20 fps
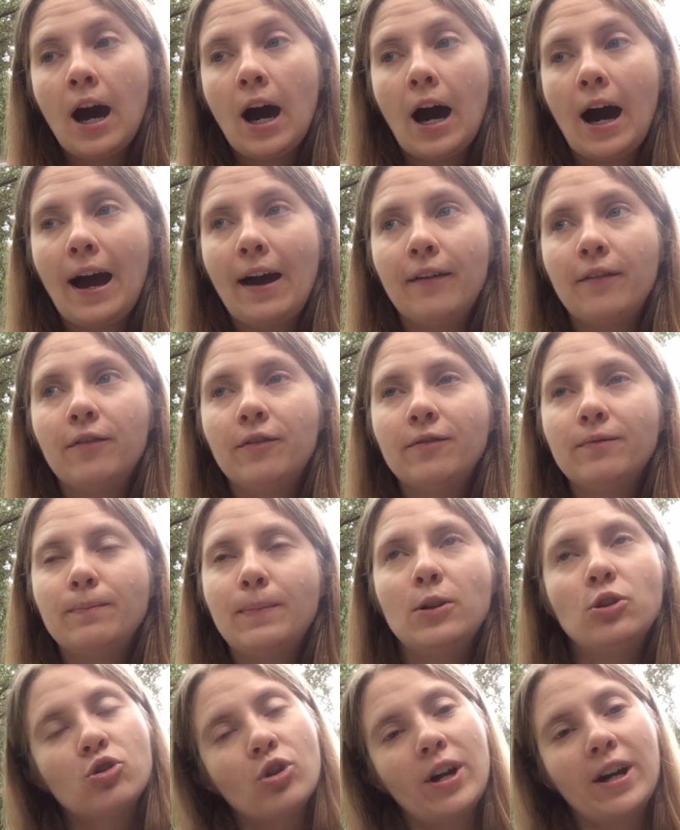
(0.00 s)
I've
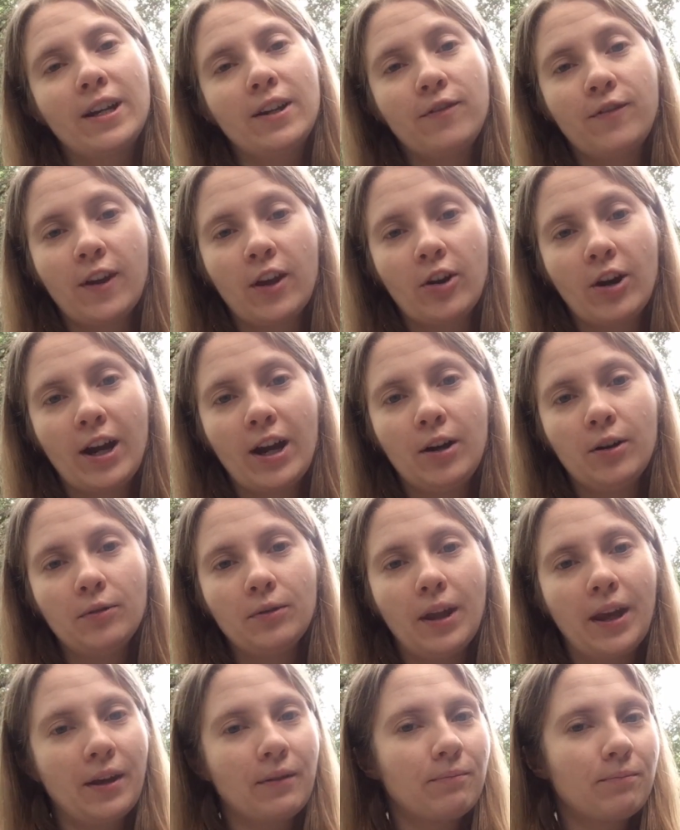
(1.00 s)
been trying to figure out
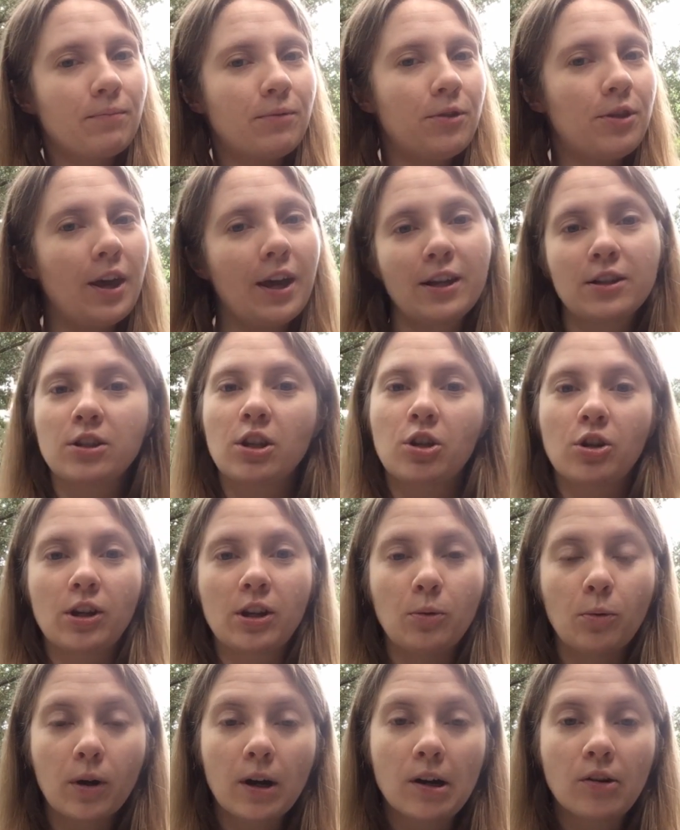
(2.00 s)
like things that are going
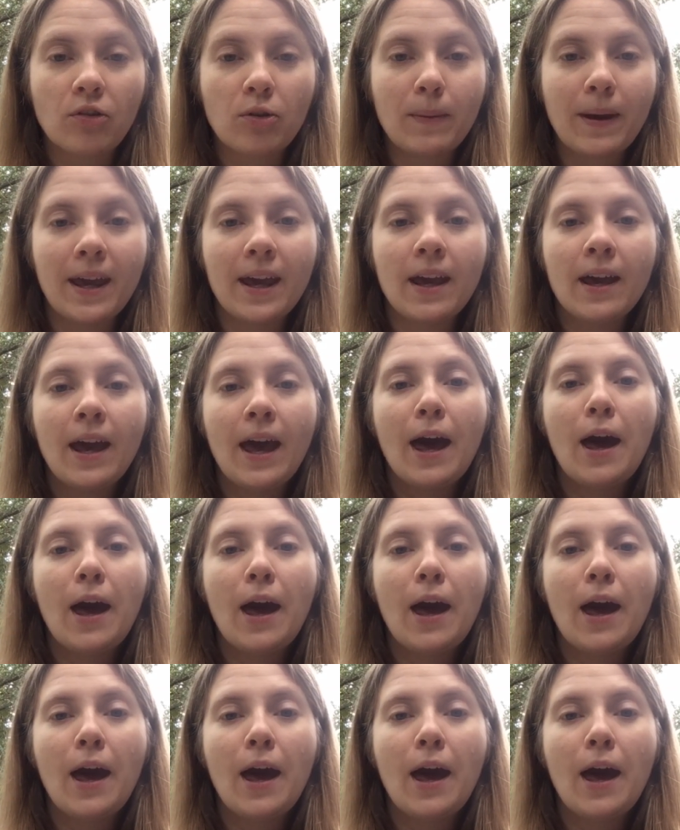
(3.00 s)
to work for me,